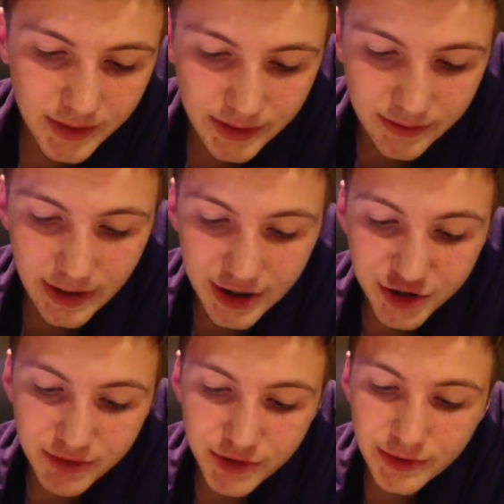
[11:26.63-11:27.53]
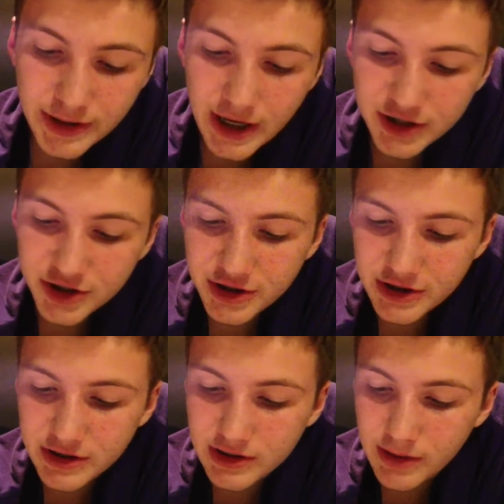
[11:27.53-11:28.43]
The reaction between oxygen
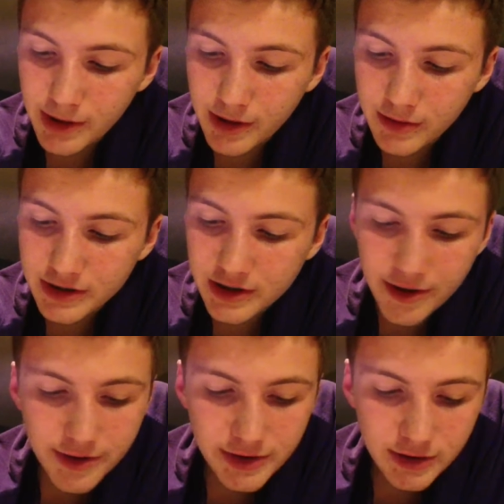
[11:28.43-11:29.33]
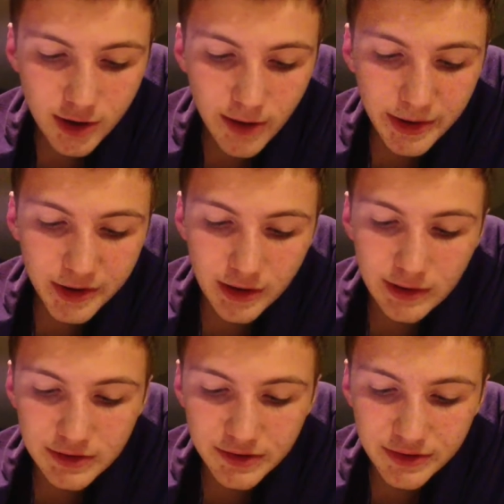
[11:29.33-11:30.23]
and some elements other than carbon are
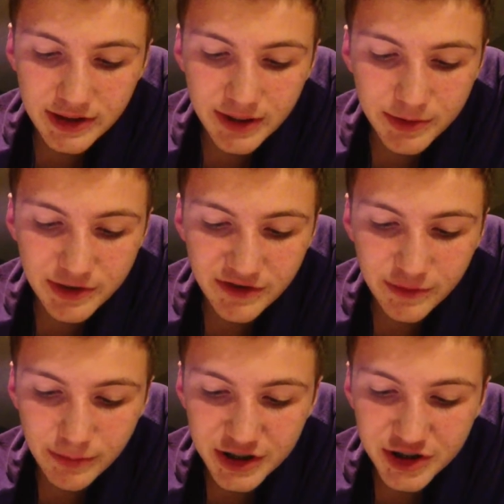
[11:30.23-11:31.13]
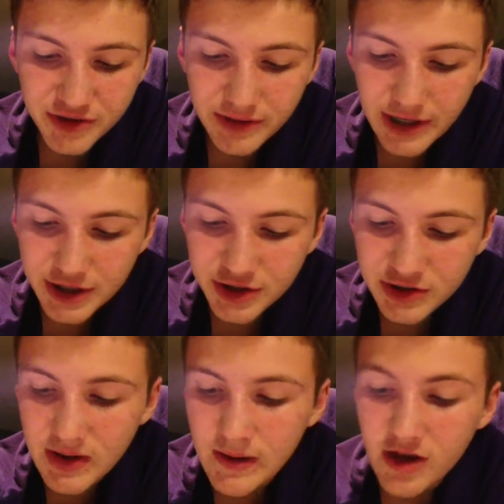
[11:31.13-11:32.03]
also examples of combustion
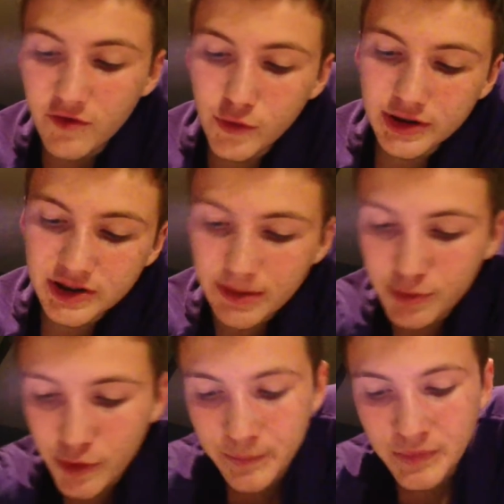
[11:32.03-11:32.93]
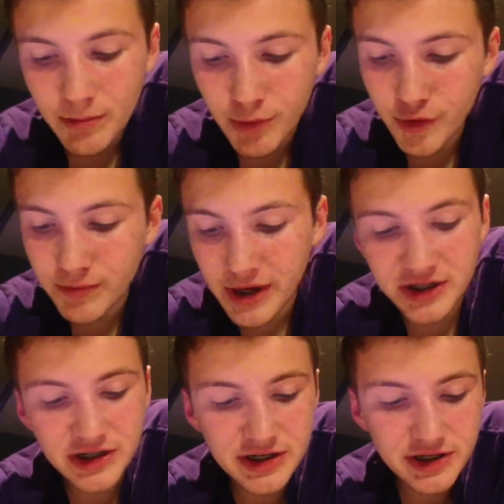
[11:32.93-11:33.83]
reactions. For example, both
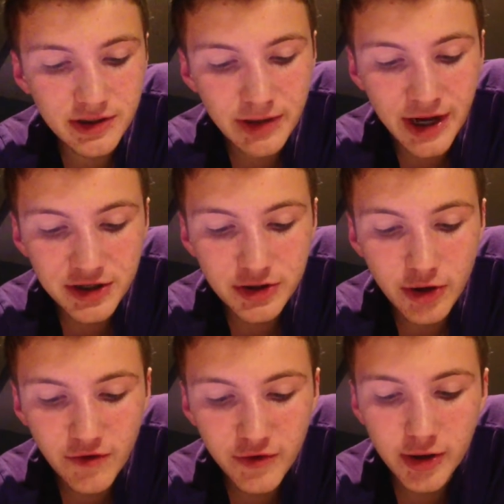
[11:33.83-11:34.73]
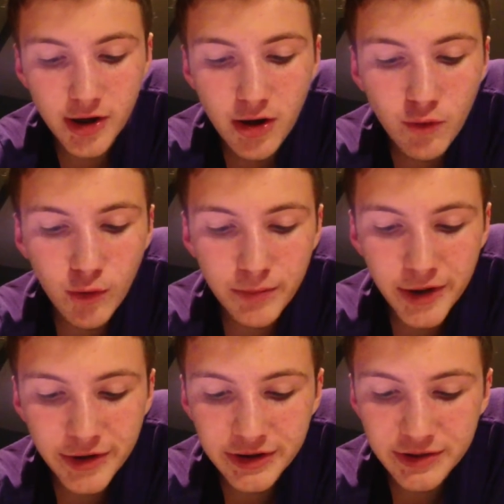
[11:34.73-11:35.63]
magnesium and sulfur will
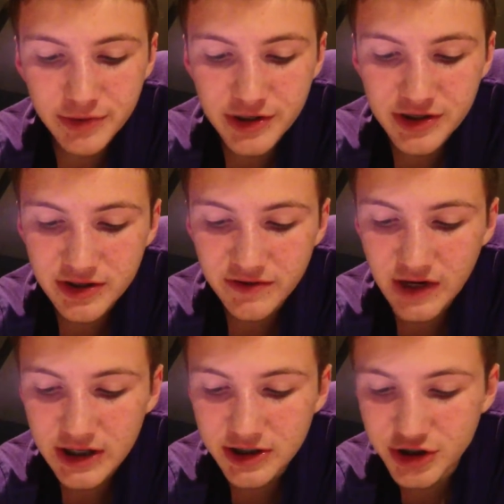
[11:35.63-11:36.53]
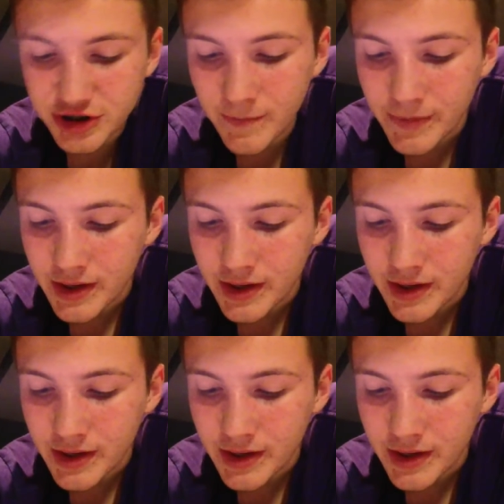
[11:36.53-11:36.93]
burn in the presence of oxygen.